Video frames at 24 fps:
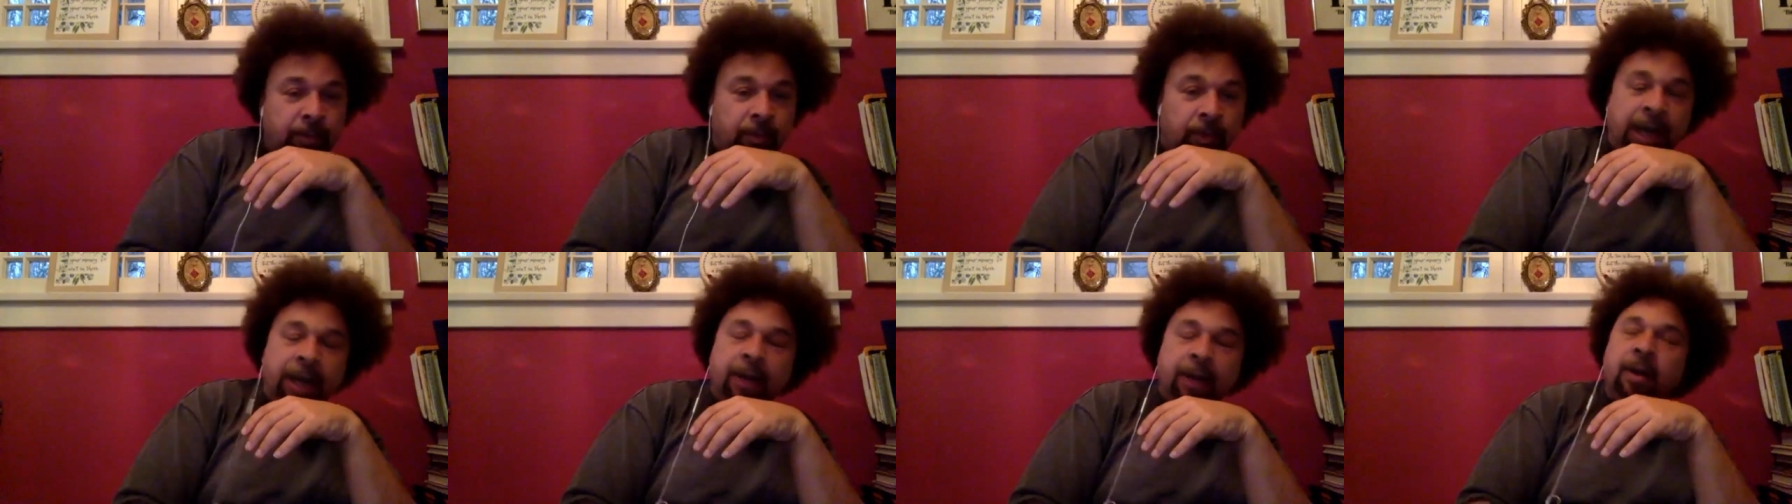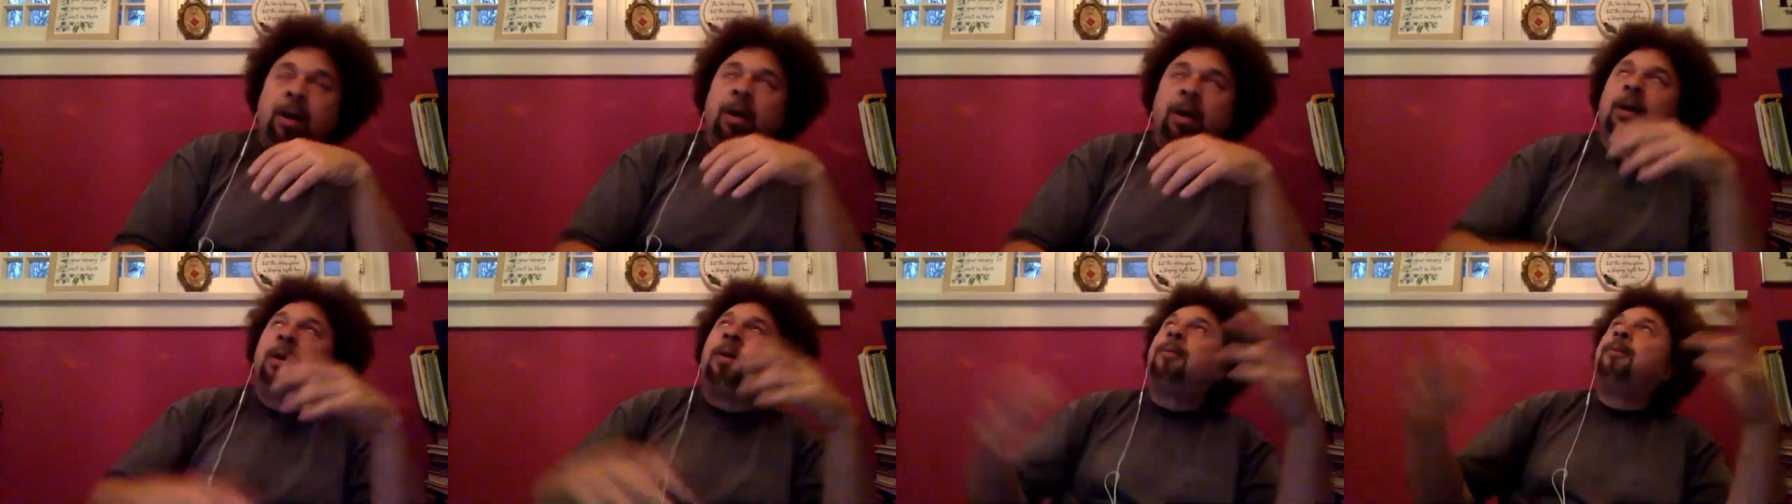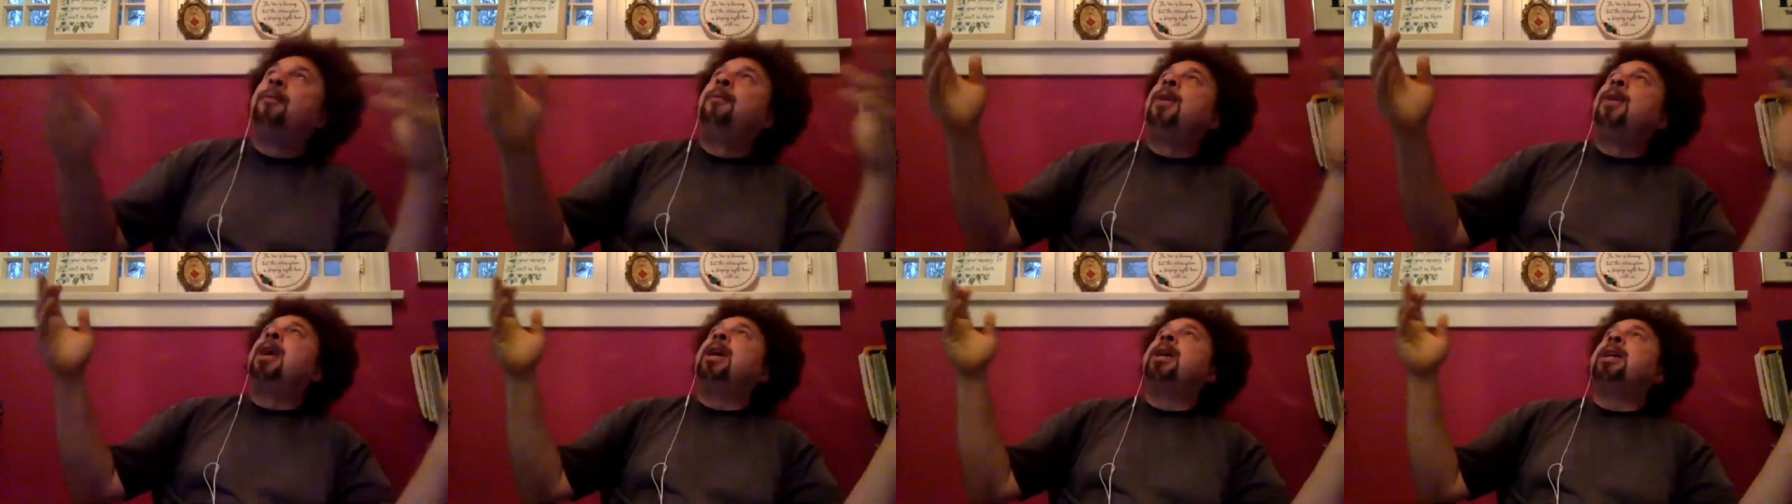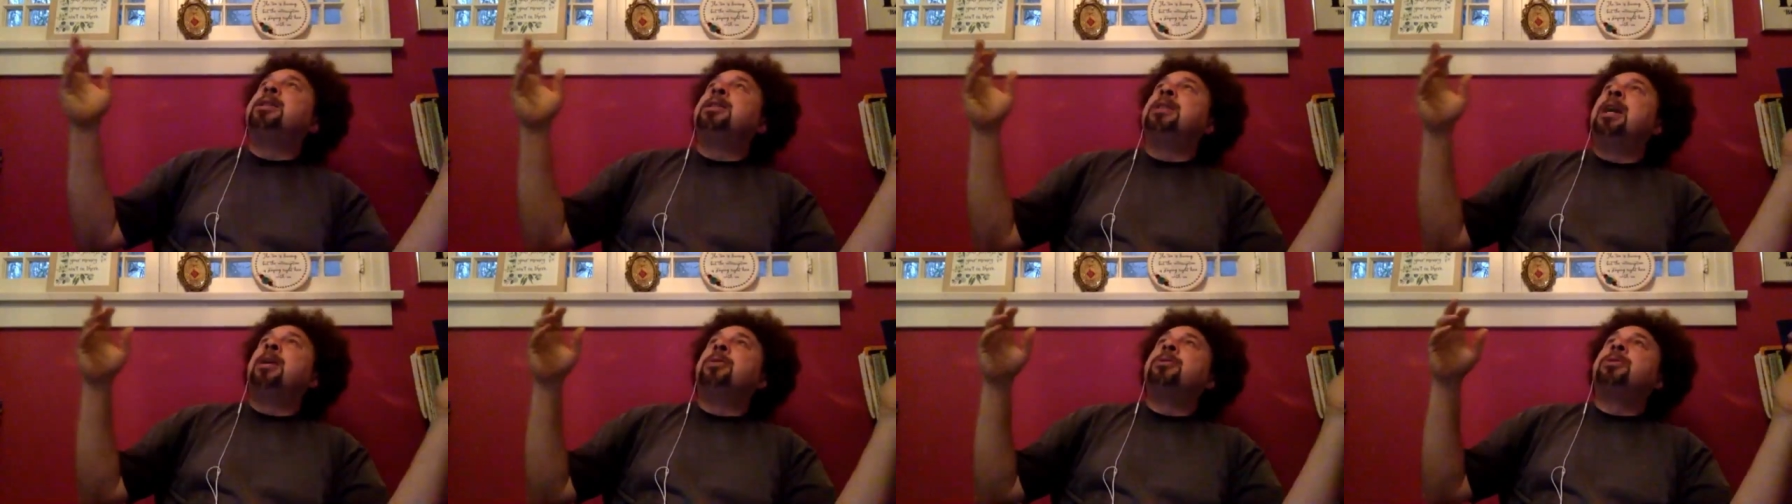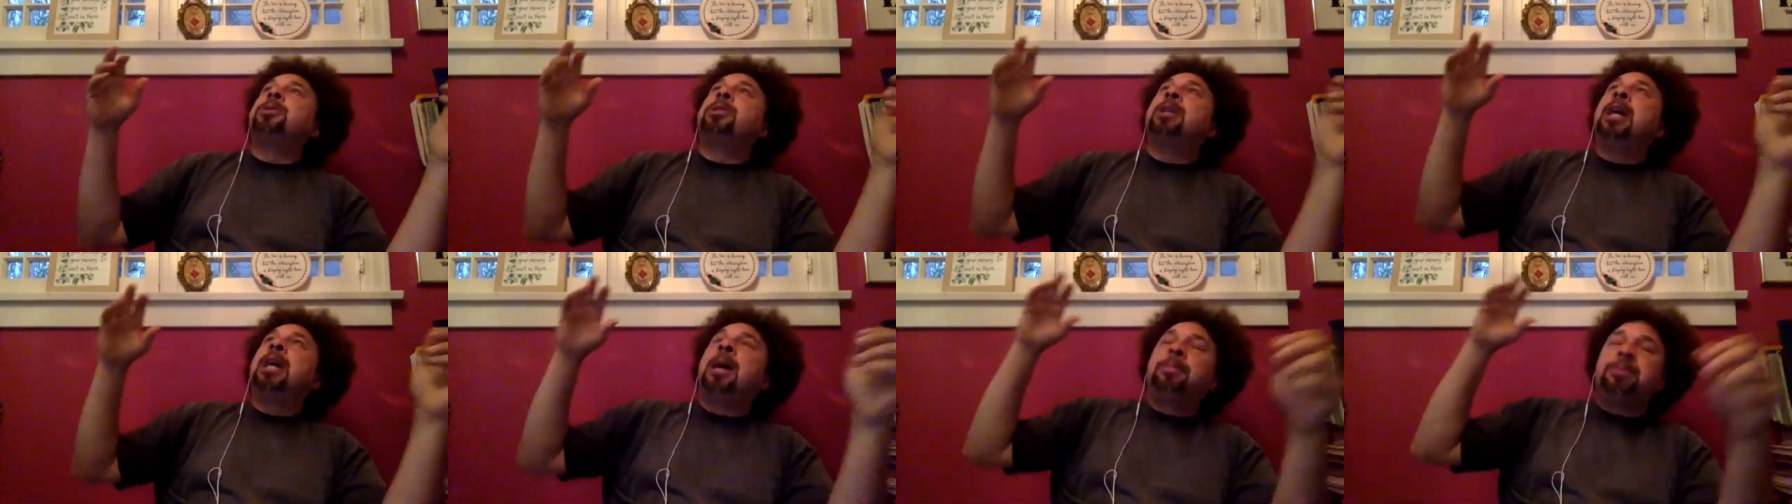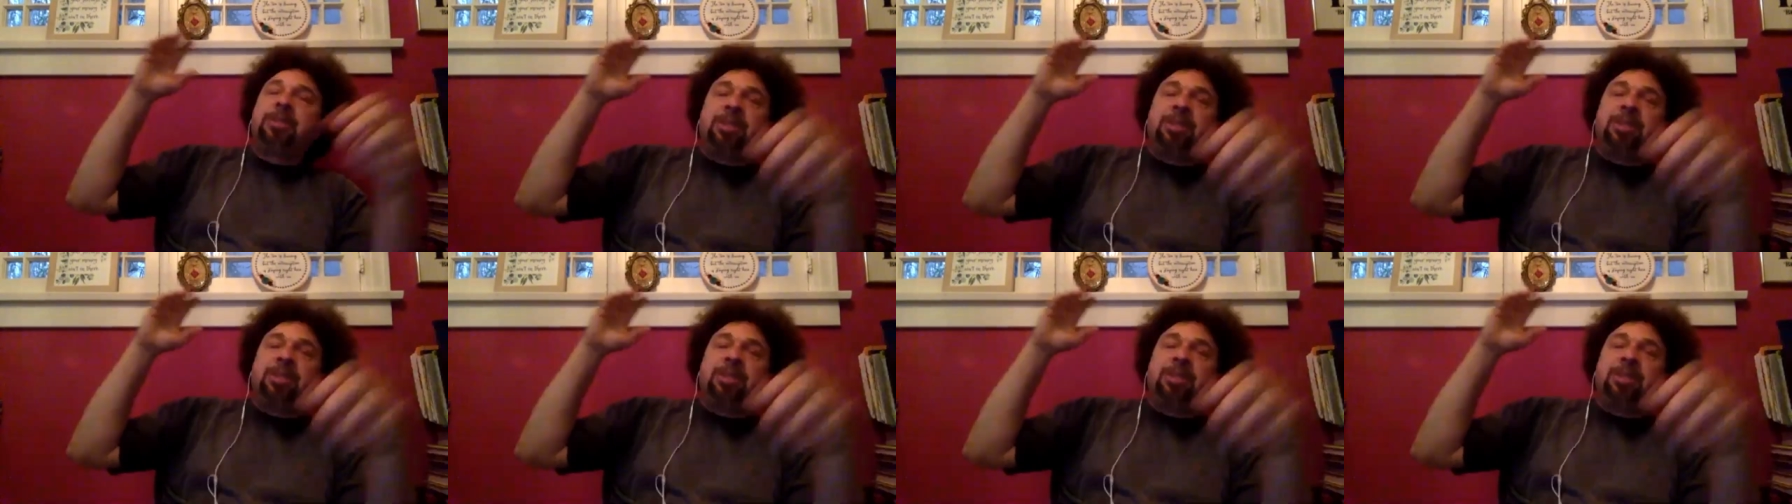right? Oh, fuck, he's not gonna stop.